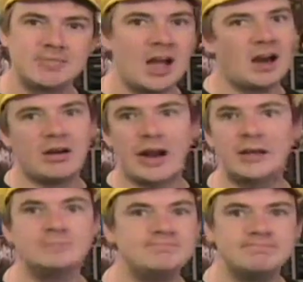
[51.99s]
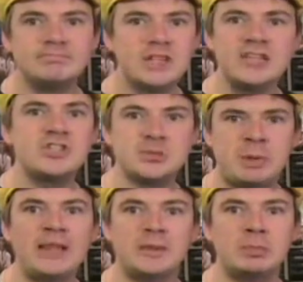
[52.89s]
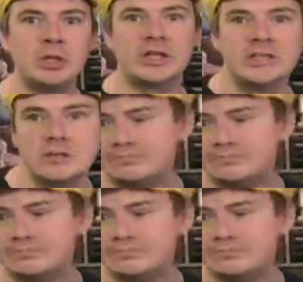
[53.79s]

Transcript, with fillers: all right, let's just bite the bullet.